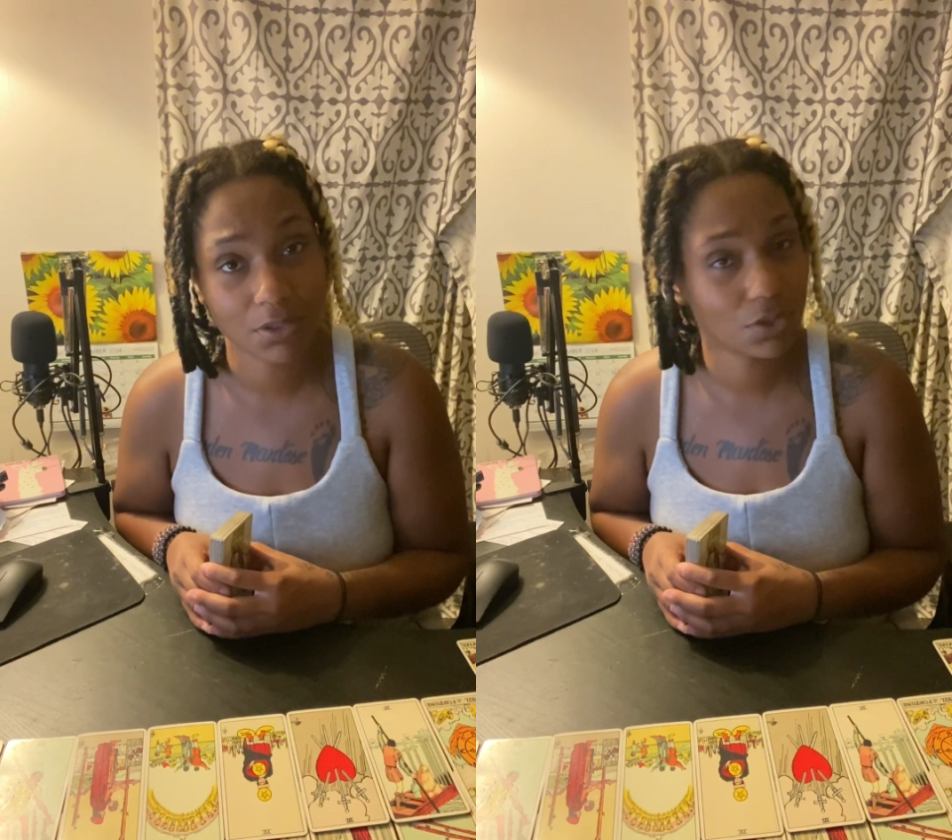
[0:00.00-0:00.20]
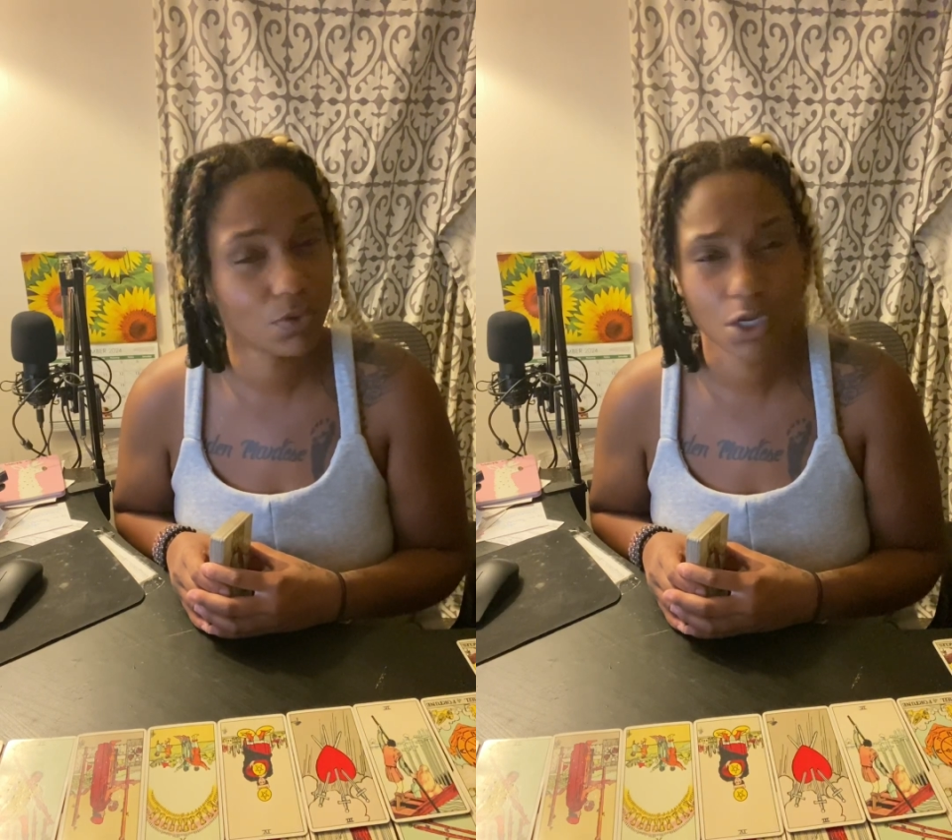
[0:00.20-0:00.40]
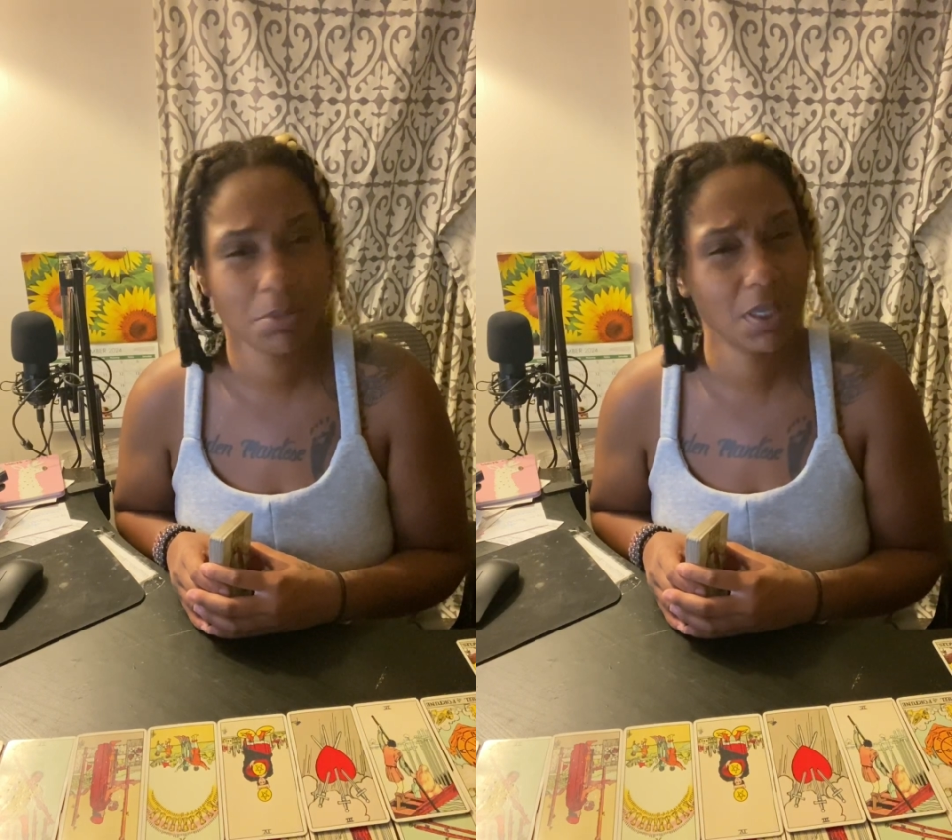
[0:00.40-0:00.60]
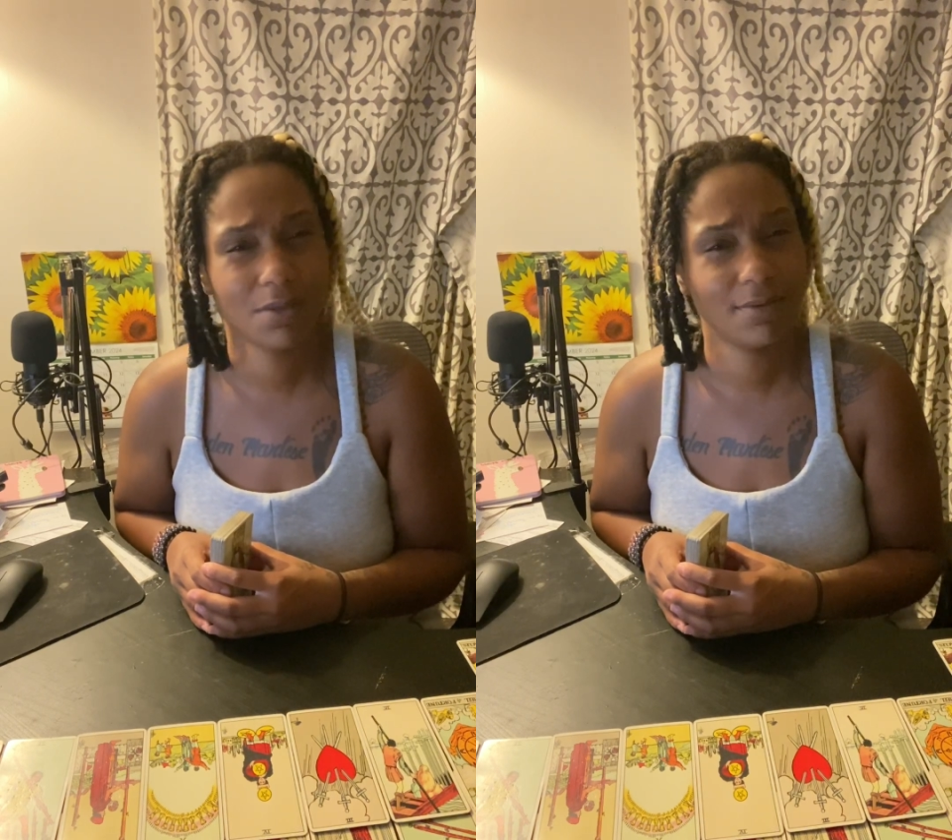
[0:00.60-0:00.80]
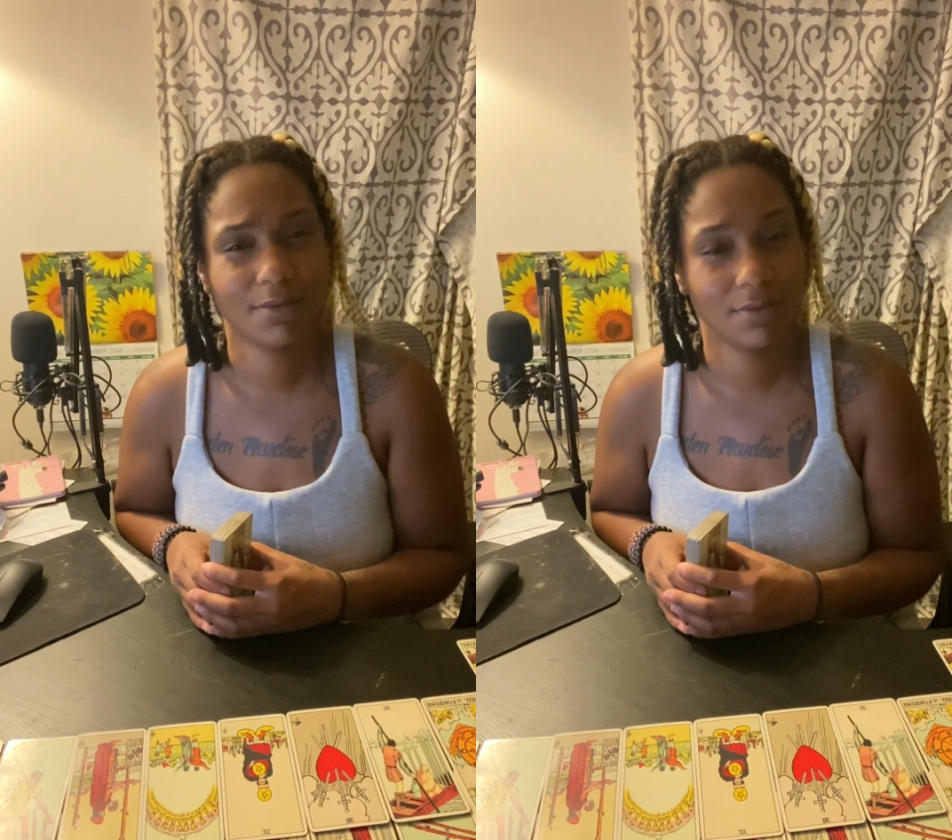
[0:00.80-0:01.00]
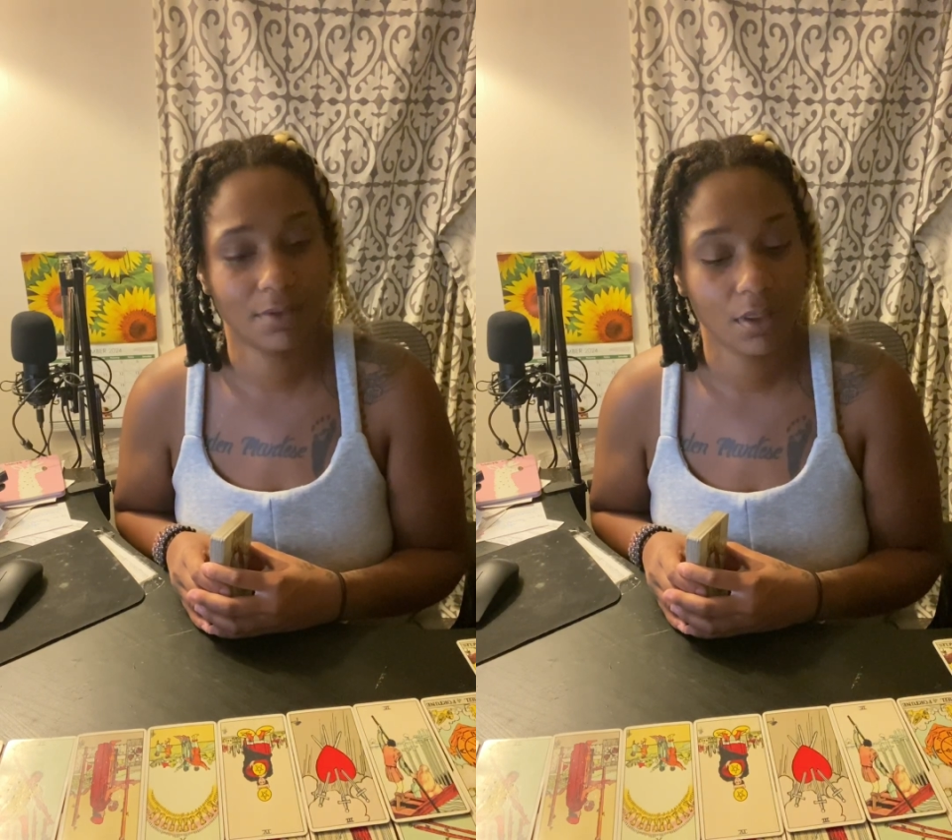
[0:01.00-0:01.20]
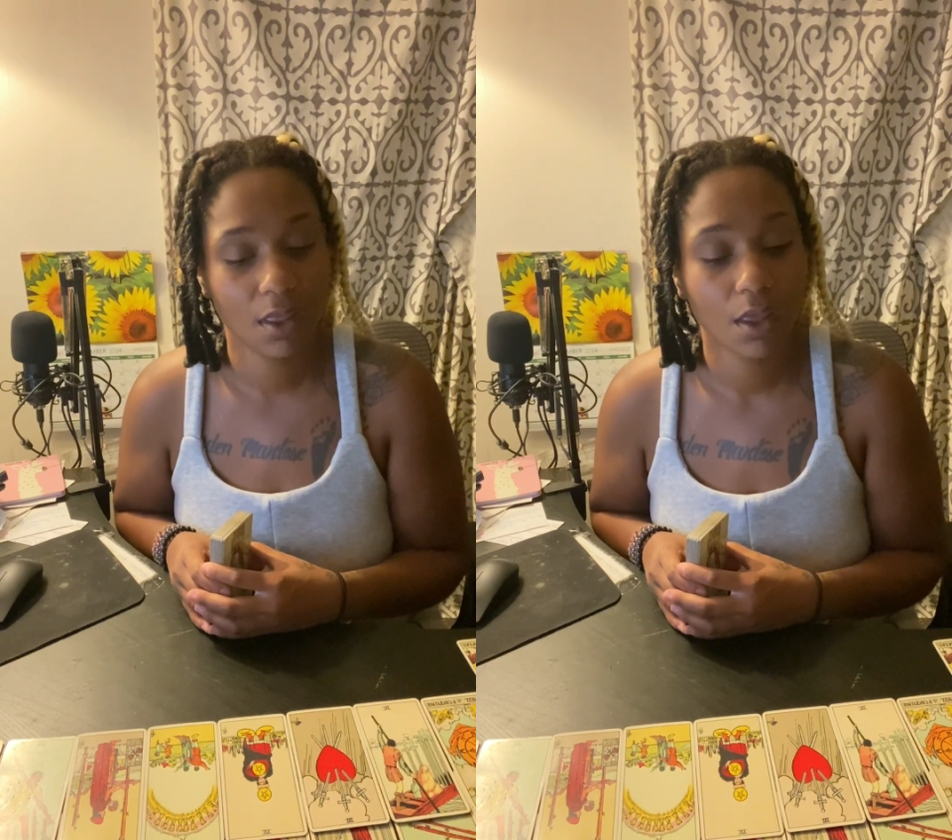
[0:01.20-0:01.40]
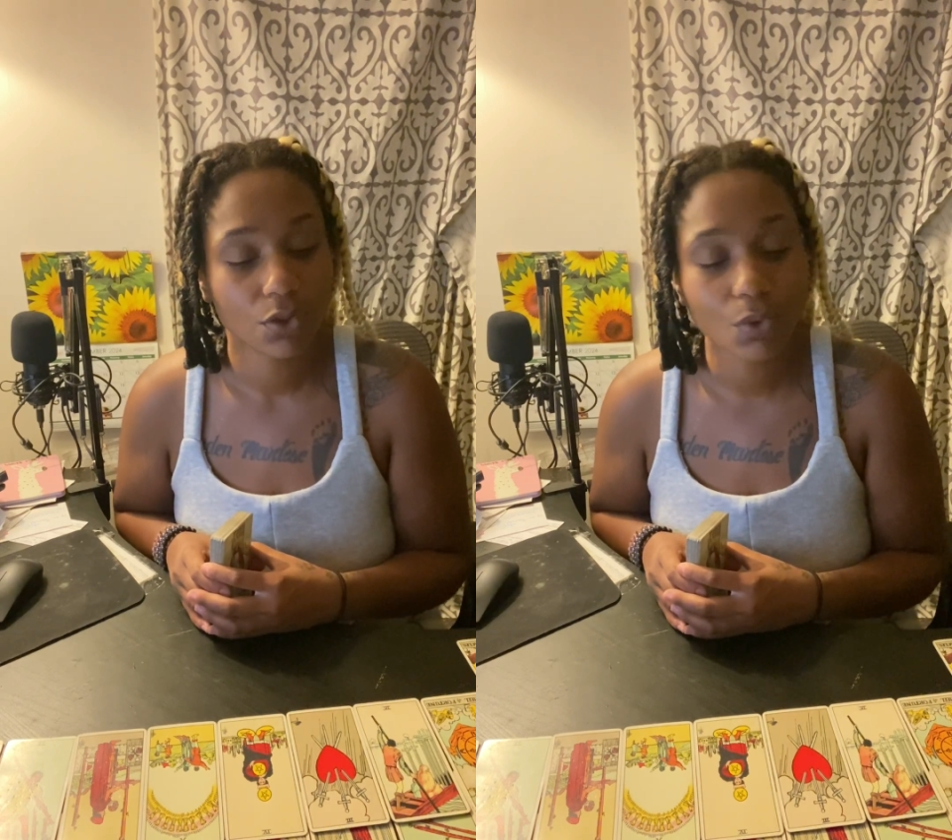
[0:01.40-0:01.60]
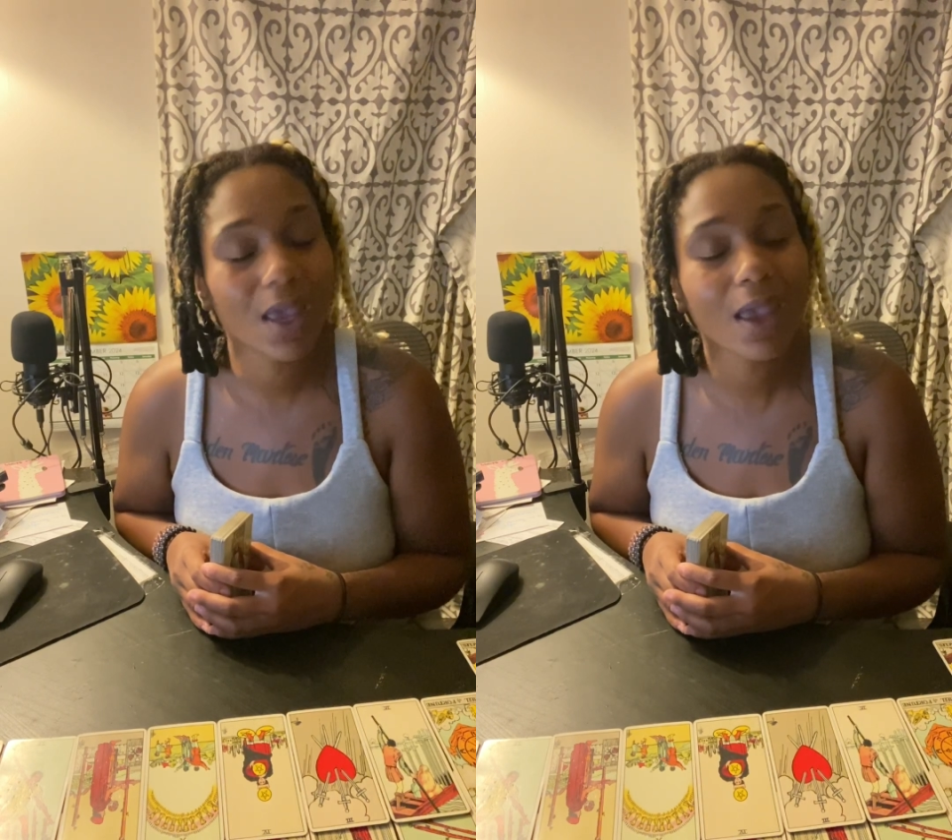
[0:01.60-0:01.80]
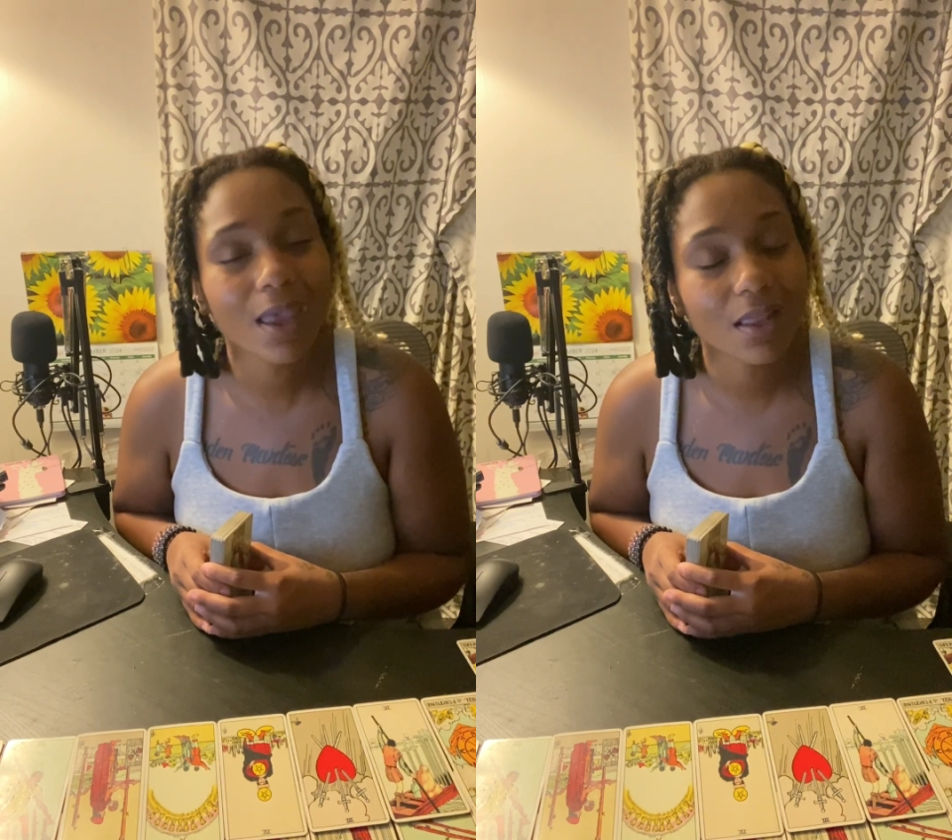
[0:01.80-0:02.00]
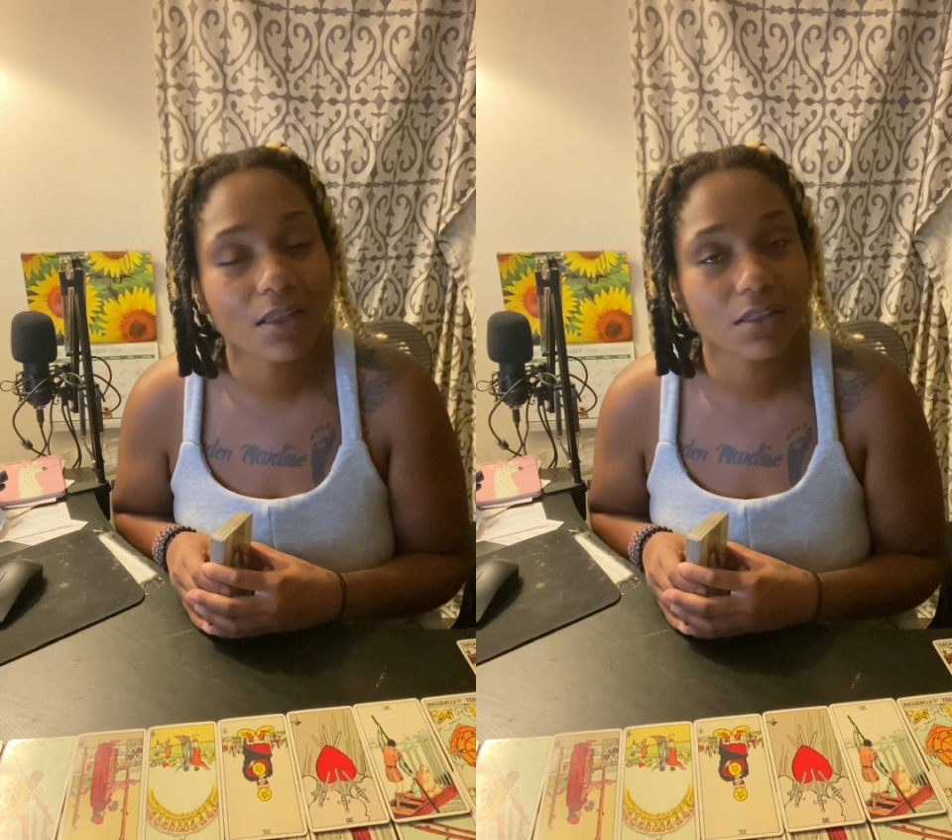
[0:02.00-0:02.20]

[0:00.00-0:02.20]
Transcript: Do you hear me? You can't.